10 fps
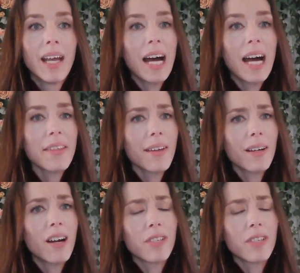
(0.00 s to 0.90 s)
I thought
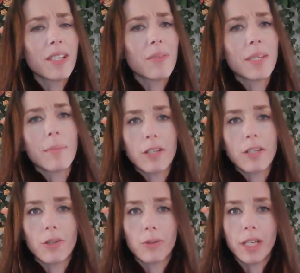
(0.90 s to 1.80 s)
confidence was a
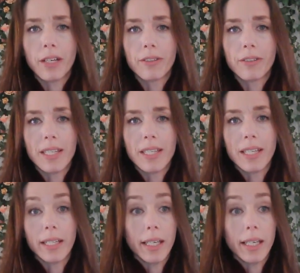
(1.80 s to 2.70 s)
magical
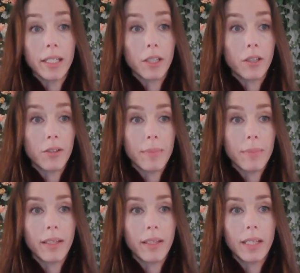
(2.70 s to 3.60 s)
characteristic akin to
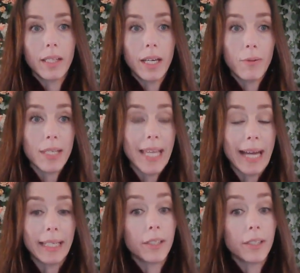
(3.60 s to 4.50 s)
charisma, but I was
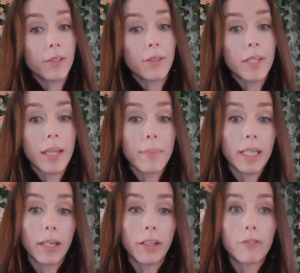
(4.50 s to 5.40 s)
lacking due to some
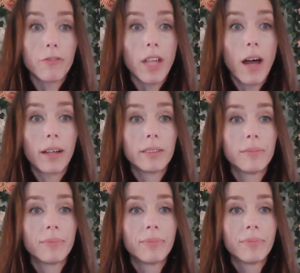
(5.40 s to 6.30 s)
inherent flaw.
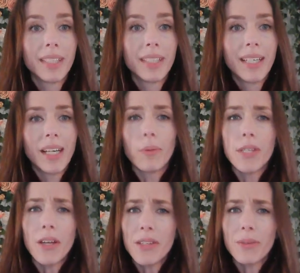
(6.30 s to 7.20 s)
I was
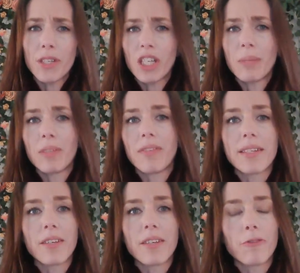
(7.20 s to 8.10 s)
also ashamed of
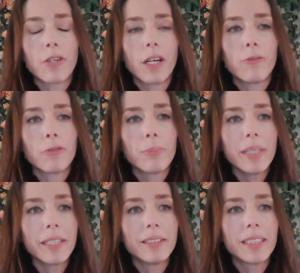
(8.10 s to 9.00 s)
asking for help from
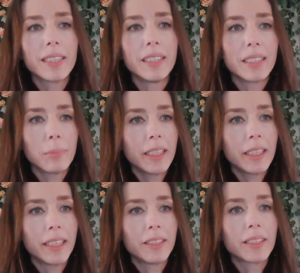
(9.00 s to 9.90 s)
peers and
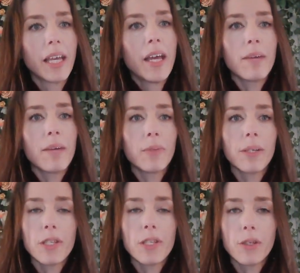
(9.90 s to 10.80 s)
superiors, and when I
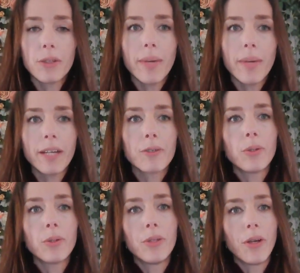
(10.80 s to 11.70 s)
was turned away or
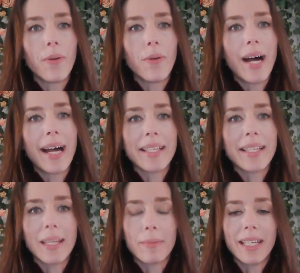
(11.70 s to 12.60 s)
told no, I
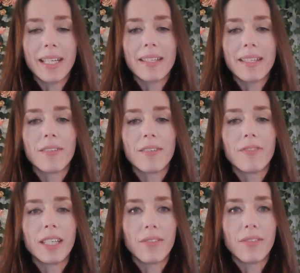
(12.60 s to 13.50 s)
accepted it as a
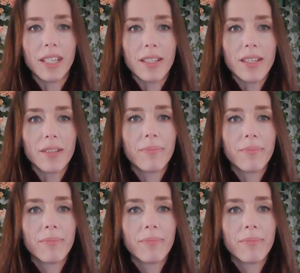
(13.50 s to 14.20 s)
definitive answer.